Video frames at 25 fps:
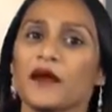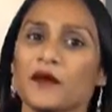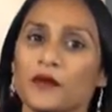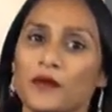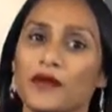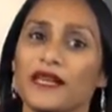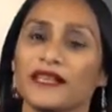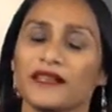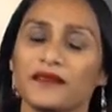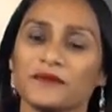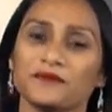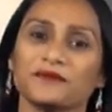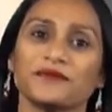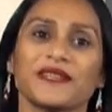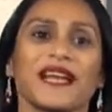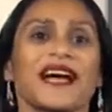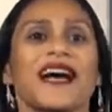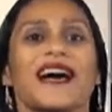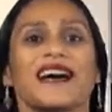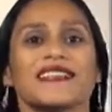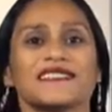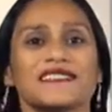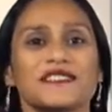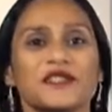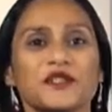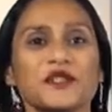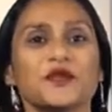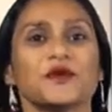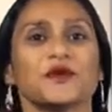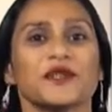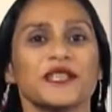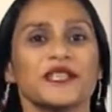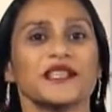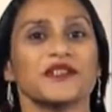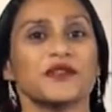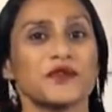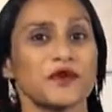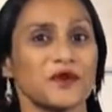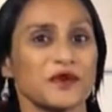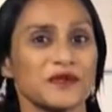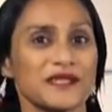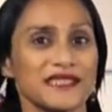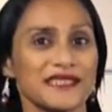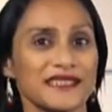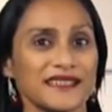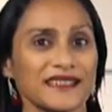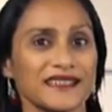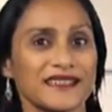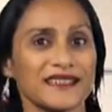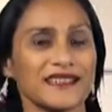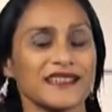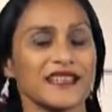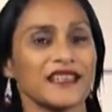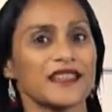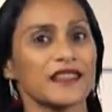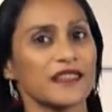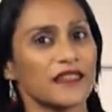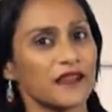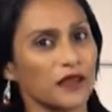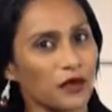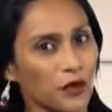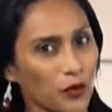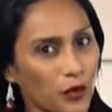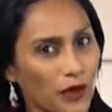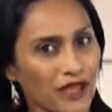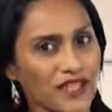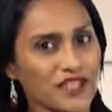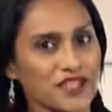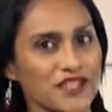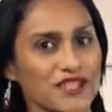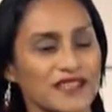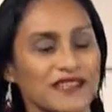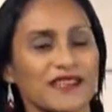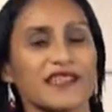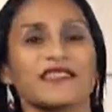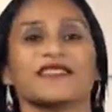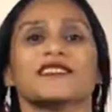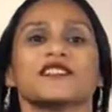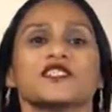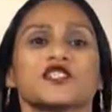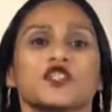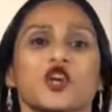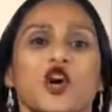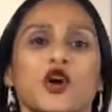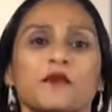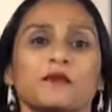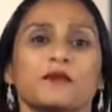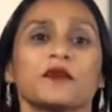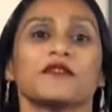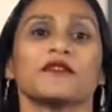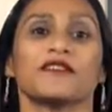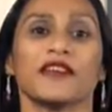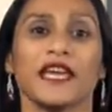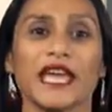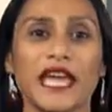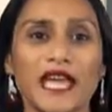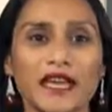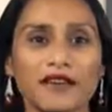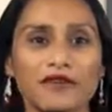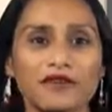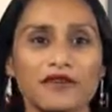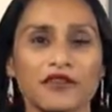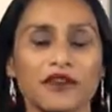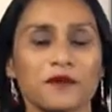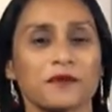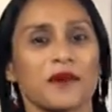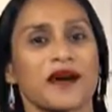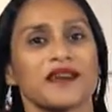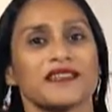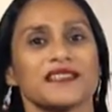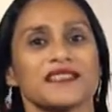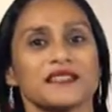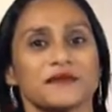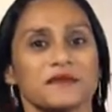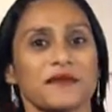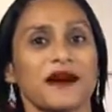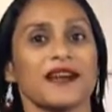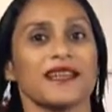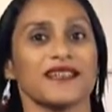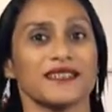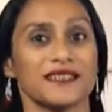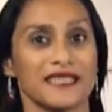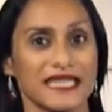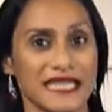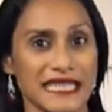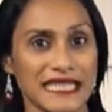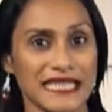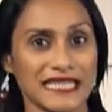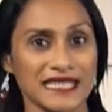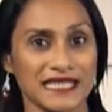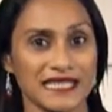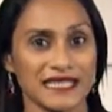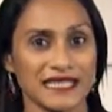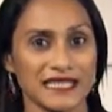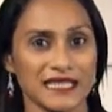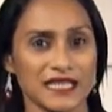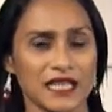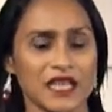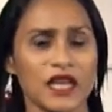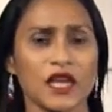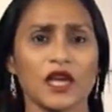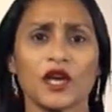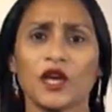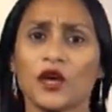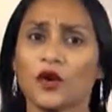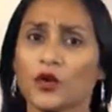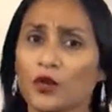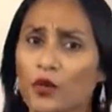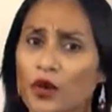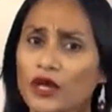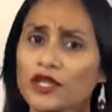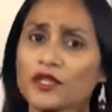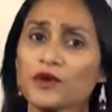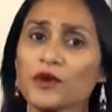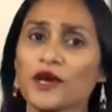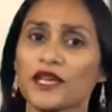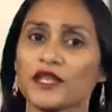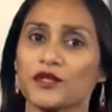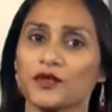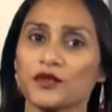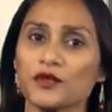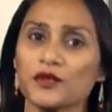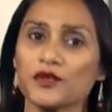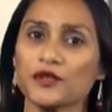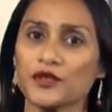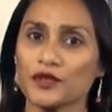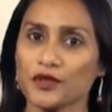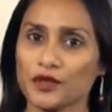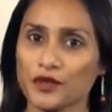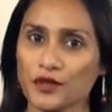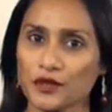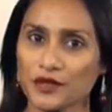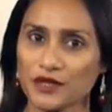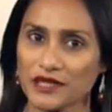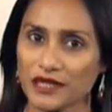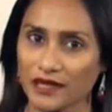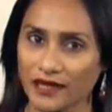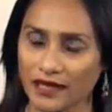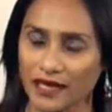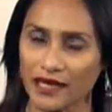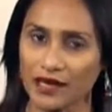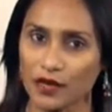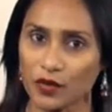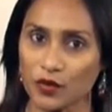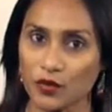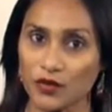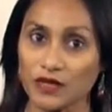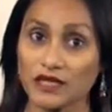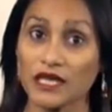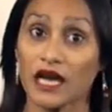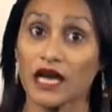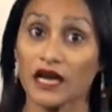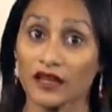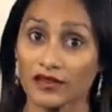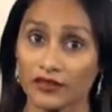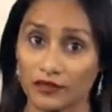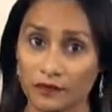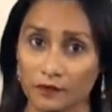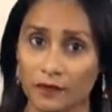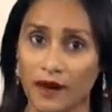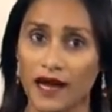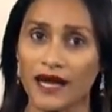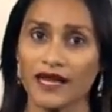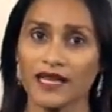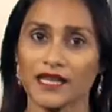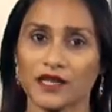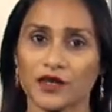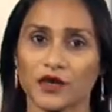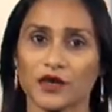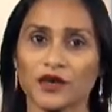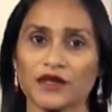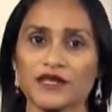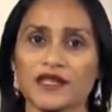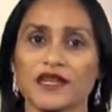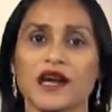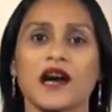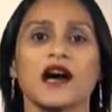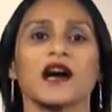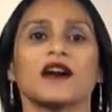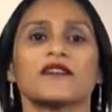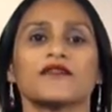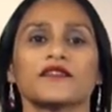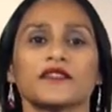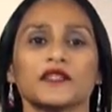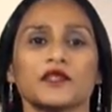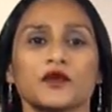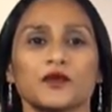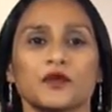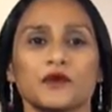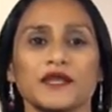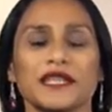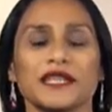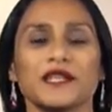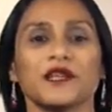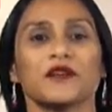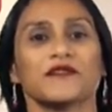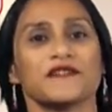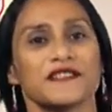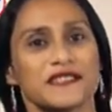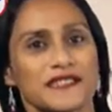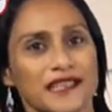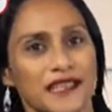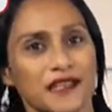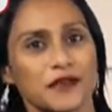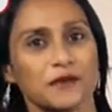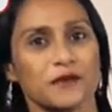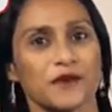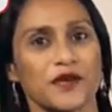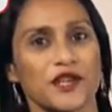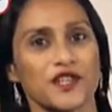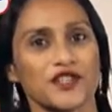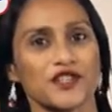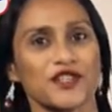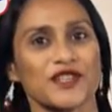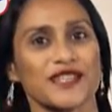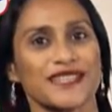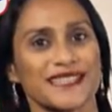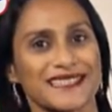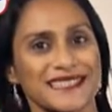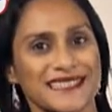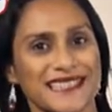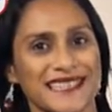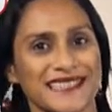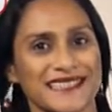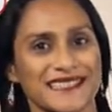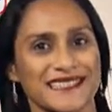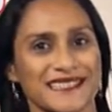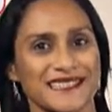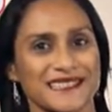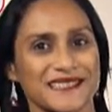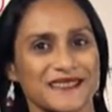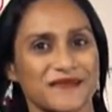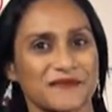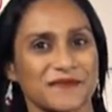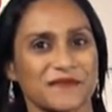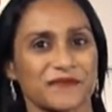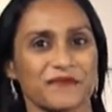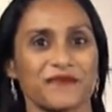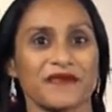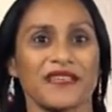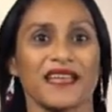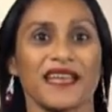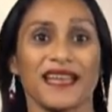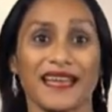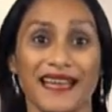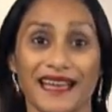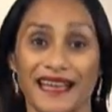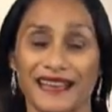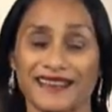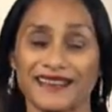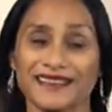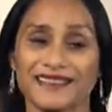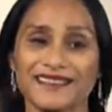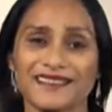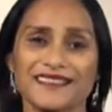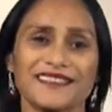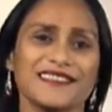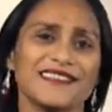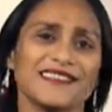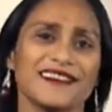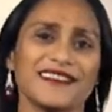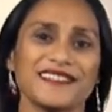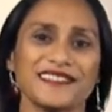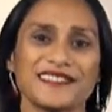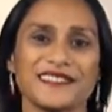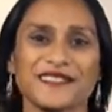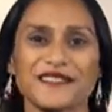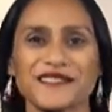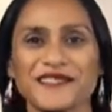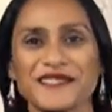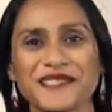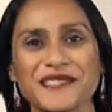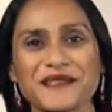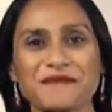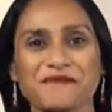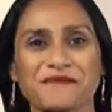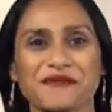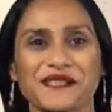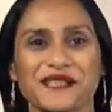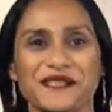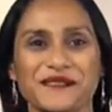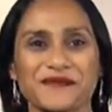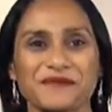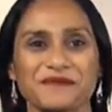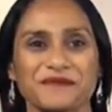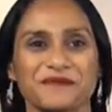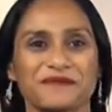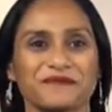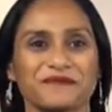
Well, as a new year rolls in, the question at the top of everybody's mind is, what do I do to lose the kilos I've piled on after the week of celebration excess? And the answer is simple.